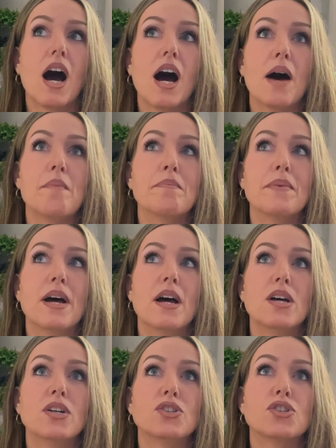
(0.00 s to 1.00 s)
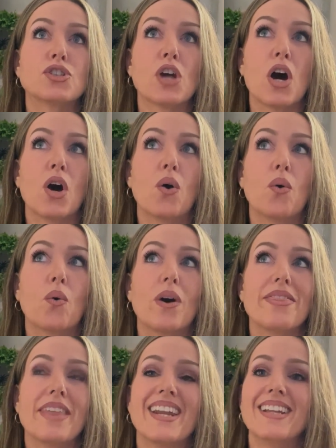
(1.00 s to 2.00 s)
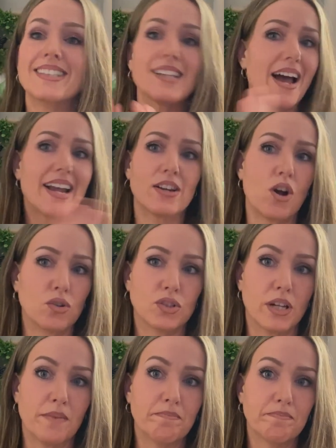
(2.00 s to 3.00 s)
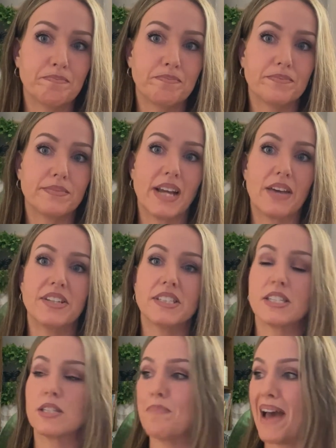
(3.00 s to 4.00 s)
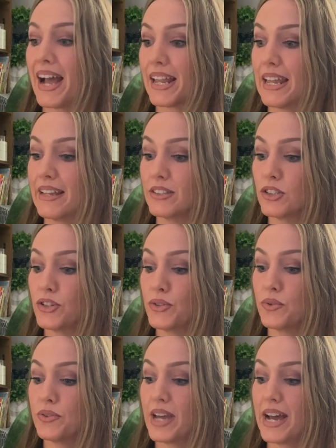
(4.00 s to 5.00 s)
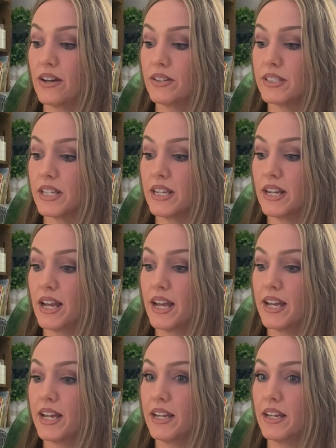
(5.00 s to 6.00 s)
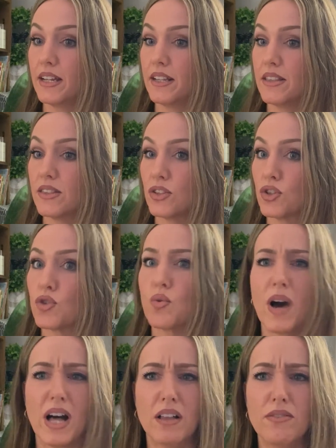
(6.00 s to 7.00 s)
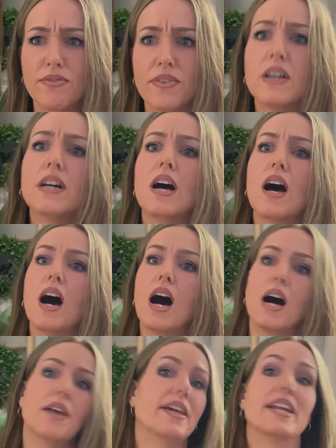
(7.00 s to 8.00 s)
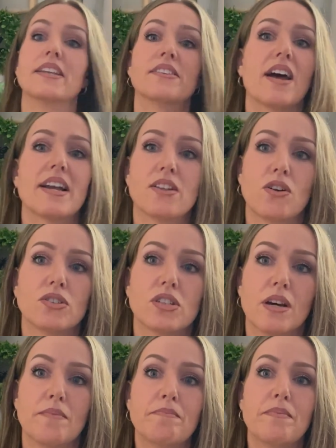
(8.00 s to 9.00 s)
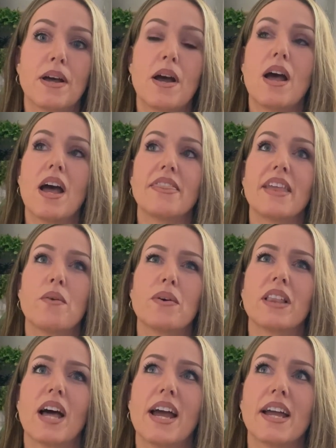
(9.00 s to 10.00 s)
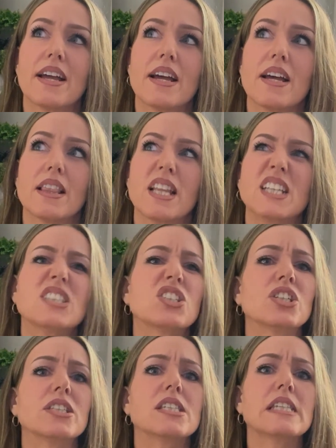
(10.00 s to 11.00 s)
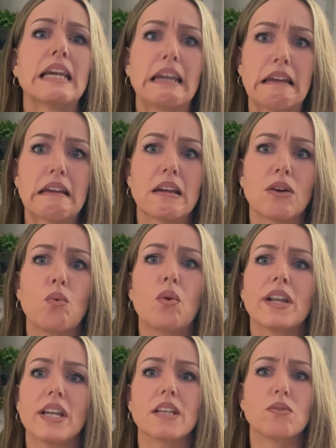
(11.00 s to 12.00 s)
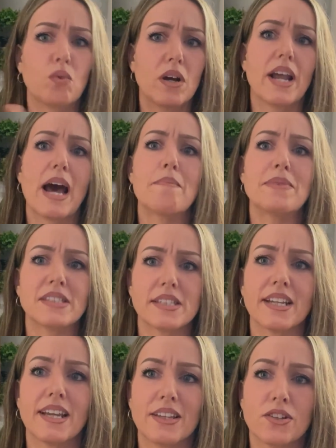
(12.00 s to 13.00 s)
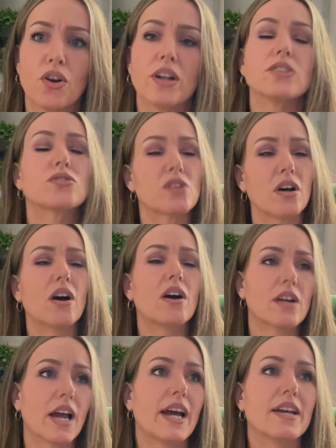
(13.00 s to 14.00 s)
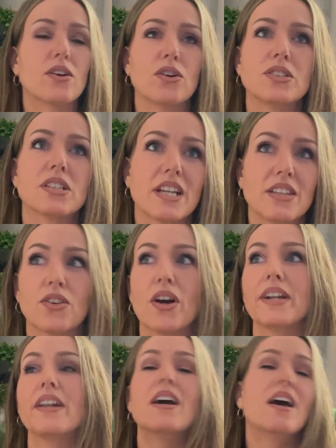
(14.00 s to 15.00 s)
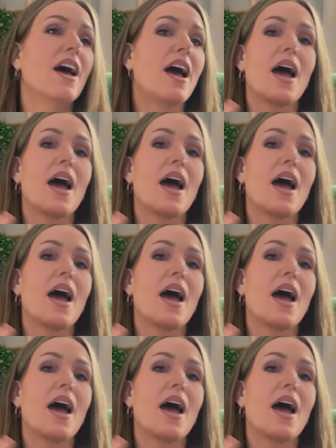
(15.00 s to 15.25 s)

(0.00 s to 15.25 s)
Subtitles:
Um, so they didn't diagnose him. Now this is back in 2012. They didn't diagnose him. They were like, let's just see what happens in kindergarten. So okay, goes to kindergarten.